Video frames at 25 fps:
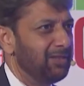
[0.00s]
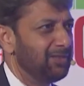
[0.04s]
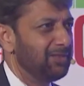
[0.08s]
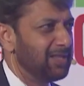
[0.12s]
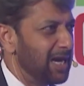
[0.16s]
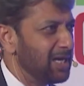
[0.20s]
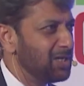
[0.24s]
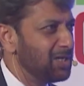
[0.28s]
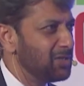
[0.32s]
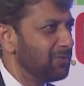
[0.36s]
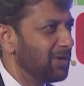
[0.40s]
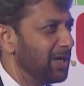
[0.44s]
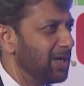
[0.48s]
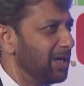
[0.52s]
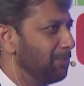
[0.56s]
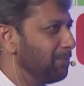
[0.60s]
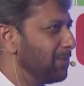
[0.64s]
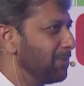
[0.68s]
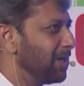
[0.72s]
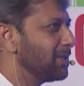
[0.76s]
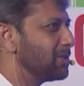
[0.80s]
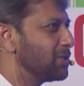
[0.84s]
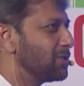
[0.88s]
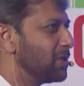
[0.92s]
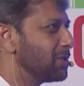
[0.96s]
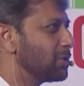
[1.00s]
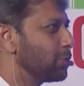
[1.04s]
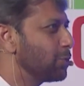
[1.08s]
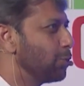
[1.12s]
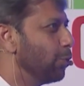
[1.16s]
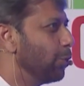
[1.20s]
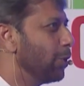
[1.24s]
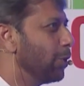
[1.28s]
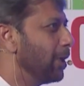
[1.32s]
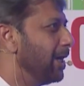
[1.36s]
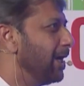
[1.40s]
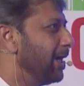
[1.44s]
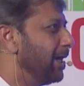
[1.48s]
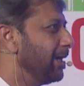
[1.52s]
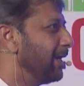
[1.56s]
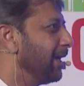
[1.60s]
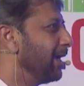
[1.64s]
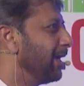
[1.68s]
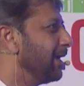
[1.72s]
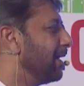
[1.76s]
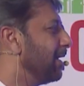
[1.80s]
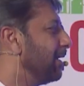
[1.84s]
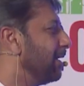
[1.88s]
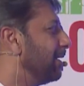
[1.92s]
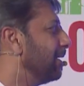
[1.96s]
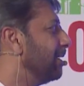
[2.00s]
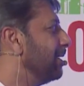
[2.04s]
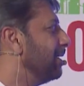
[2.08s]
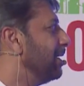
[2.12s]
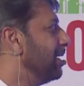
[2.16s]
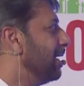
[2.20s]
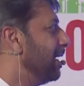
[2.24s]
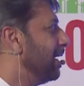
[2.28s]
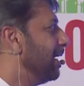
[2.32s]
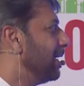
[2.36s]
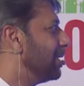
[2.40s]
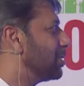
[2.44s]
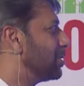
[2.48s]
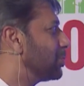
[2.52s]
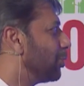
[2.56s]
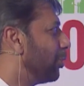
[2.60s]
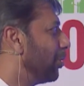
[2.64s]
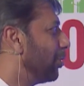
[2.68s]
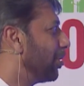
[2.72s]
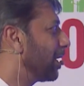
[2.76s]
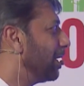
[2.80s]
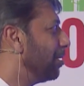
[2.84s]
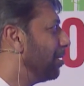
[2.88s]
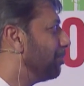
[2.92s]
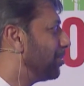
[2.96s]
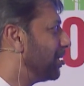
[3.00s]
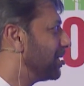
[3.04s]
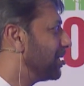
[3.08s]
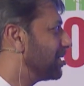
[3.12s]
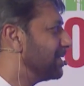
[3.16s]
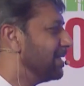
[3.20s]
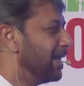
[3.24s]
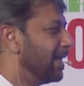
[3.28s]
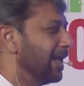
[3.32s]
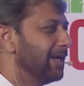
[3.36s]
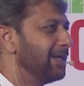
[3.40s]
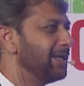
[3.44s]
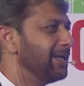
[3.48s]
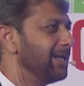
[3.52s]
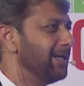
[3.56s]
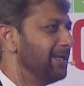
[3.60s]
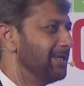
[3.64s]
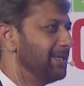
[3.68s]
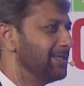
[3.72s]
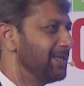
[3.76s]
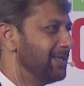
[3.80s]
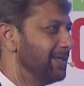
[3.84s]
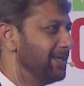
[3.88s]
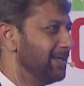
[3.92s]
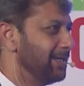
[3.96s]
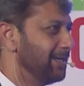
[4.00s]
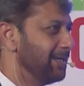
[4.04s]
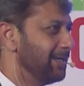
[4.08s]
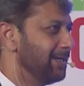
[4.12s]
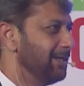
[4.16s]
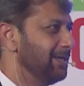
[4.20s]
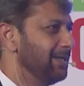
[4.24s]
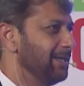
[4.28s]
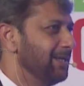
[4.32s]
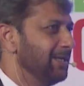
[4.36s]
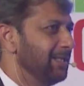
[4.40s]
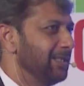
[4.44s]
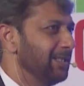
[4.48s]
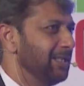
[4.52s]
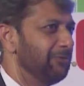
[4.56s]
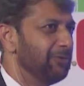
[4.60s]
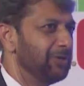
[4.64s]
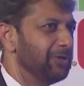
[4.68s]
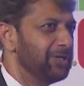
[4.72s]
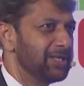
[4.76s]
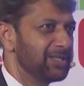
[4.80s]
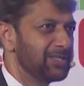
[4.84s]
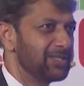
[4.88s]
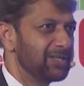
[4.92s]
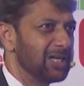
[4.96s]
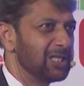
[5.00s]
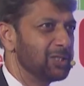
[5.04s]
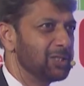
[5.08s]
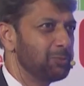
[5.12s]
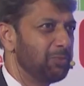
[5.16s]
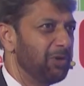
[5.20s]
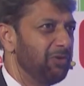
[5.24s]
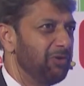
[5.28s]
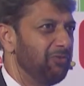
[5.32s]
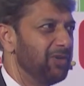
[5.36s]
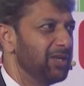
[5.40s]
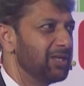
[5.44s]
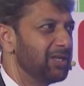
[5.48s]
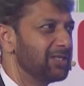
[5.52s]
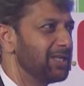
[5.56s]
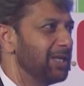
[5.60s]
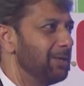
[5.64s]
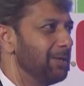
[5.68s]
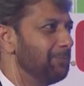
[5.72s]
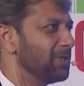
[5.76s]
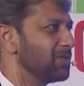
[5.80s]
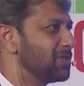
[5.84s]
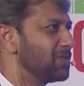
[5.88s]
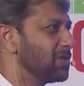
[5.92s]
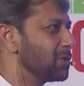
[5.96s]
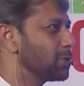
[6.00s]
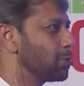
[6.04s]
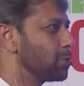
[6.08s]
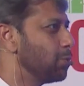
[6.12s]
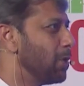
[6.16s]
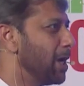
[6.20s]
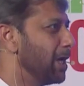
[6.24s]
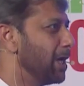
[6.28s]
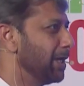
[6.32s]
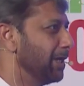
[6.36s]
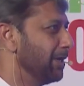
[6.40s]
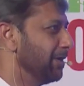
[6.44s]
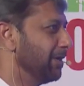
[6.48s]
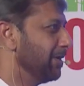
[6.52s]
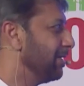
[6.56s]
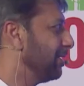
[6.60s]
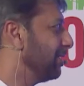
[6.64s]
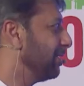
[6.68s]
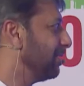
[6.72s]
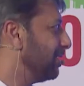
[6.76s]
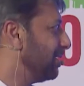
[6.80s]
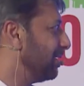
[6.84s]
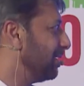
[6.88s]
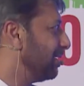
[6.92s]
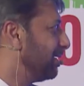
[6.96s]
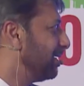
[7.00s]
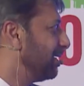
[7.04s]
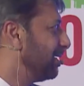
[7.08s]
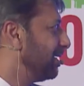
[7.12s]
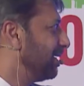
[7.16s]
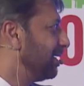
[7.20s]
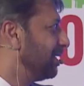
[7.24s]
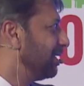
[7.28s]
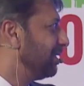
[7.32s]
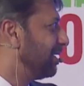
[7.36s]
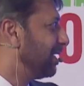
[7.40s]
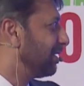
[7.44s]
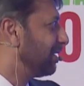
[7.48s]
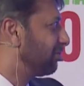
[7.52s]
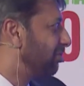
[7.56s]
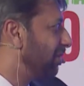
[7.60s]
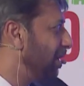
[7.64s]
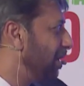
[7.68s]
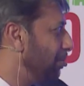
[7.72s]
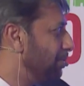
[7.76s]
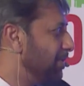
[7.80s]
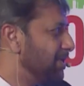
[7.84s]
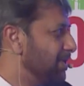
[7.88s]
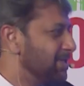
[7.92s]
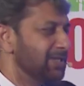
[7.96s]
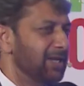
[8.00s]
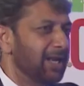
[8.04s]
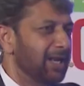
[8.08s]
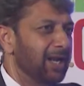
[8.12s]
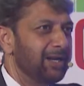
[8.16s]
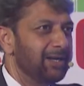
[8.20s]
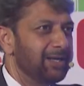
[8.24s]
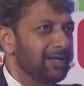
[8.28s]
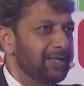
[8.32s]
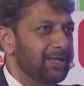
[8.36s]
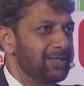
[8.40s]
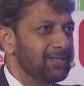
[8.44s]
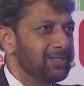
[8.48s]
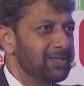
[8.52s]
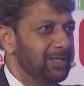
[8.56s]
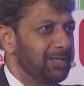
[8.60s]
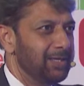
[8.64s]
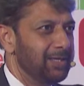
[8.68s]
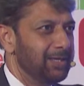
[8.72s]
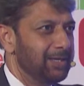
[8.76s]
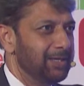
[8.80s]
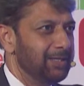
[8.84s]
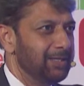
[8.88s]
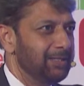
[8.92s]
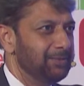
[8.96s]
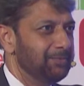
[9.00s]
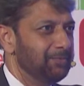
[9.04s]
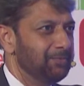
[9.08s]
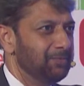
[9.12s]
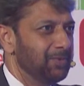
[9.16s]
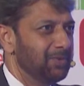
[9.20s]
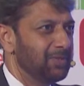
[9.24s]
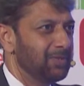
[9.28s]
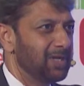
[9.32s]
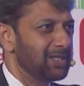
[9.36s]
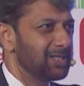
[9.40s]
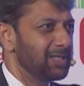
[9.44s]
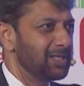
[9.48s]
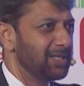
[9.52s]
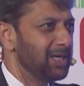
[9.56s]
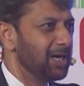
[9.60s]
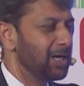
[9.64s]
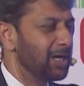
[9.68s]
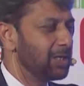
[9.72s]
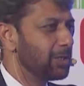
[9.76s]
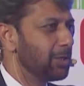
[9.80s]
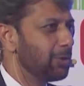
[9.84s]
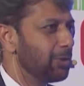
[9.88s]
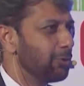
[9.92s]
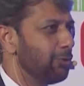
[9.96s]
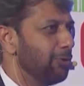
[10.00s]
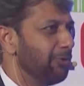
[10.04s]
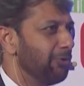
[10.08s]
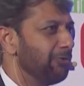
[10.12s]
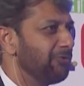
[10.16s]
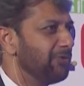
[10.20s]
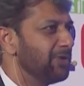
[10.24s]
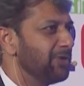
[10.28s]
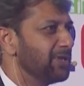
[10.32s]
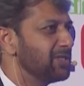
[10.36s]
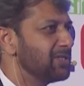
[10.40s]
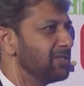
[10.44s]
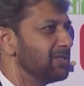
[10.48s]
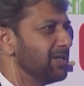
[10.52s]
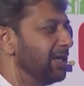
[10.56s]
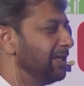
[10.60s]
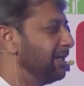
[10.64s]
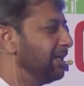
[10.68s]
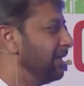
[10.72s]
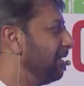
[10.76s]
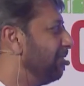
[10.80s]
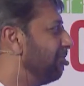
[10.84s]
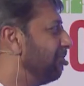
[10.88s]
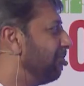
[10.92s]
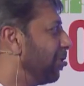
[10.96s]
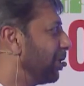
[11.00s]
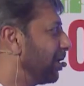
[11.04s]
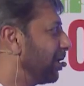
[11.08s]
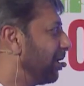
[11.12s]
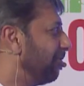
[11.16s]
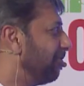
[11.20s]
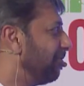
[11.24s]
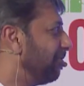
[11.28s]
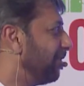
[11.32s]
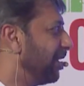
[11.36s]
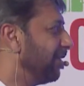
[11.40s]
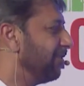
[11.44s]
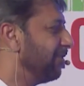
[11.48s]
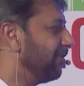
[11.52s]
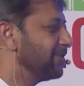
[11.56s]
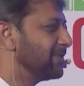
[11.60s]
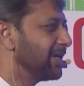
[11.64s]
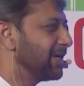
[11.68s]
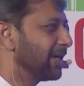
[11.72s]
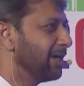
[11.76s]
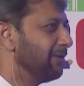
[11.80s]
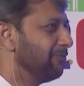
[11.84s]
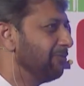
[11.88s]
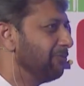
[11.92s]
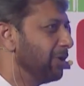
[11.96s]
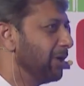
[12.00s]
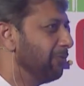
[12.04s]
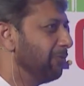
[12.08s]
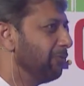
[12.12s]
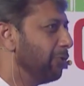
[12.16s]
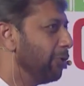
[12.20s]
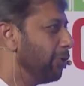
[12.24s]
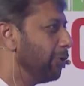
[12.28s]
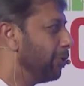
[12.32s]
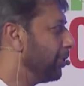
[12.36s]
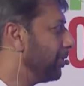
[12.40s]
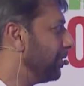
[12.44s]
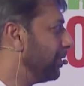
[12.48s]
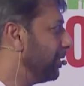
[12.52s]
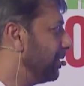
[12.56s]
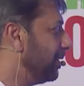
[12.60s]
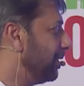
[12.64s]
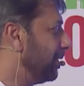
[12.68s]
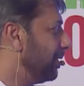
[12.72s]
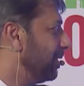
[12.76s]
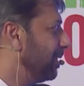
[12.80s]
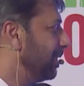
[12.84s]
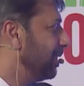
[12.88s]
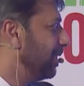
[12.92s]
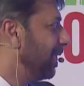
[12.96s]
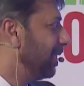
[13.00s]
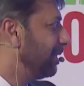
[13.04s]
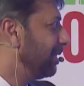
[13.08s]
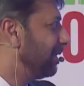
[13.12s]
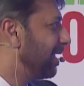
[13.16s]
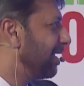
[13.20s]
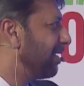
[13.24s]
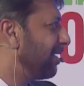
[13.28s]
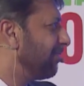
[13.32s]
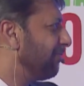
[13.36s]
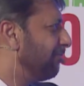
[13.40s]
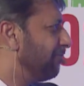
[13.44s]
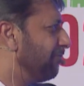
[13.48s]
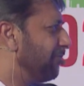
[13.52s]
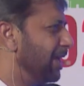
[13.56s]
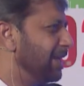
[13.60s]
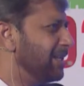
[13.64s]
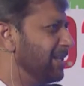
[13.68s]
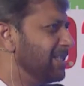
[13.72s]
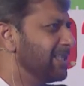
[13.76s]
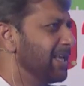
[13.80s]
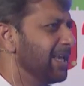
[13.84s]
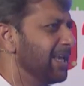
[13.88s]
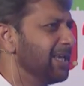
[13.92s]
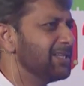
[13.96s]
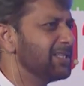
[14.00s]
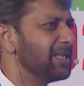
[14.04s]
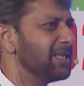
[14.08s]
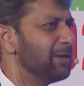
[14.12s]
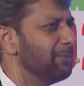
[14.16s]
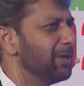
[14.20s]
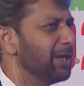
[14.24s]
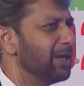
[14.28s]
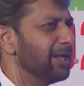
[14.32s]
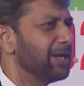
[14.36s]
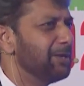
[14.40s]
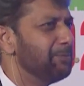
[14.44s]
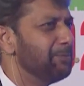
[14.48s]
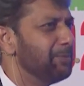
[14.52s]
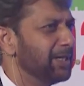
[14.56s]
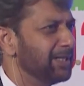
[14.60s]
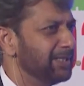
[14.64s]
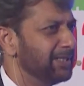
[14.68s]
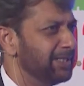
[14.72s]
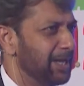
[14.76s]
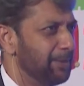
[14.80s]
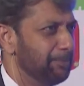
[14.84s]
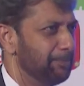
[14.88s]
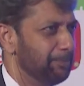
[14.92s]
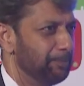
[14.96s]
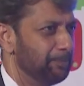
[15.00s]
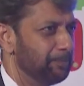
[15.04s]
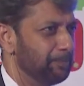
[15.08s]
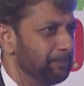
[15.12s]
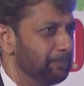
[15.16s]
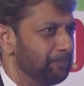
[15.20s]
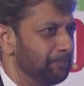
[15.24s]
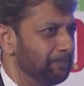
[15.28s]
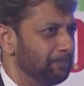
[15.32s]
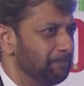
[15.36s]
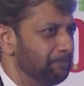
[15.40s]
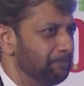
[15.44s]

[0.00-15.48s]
And that's why I'm just correlating historical personalities here. They were discussed previously, but just one. There are three personalities here. That's a Yalta Conference, 1945, Second World War. And they have one thing similar among them.